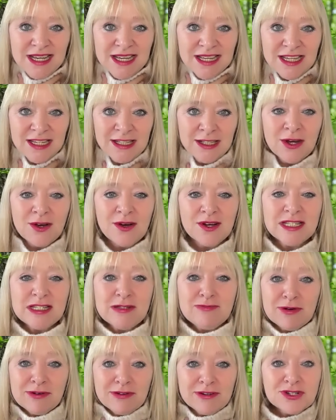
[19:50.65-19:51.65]
you know, a
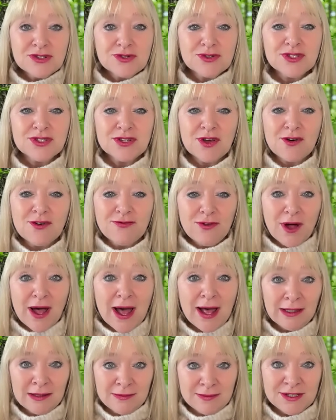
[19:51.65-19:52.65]
spiritual, soulful
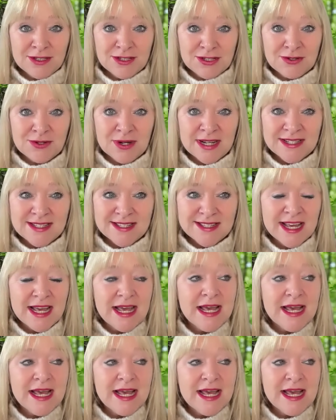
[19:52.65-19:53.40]
element to us.